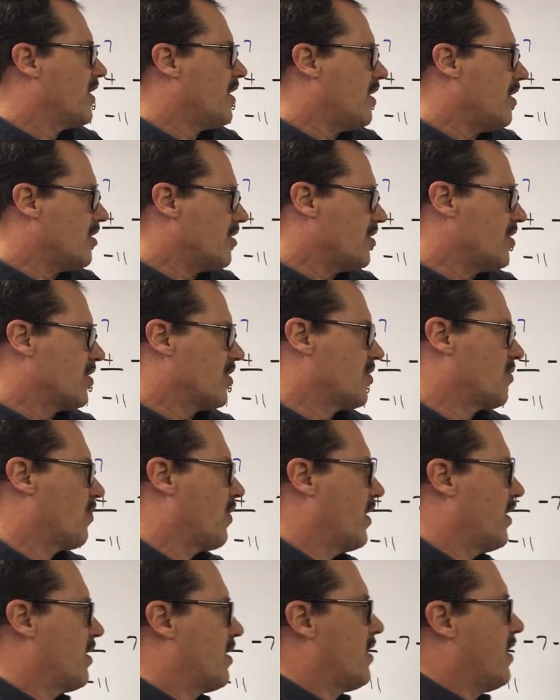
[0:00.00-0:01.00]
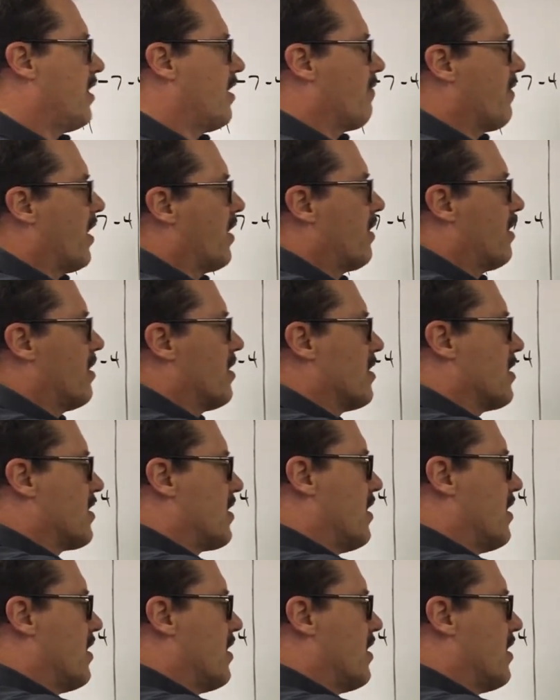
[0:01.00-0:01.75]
easiest way to think about this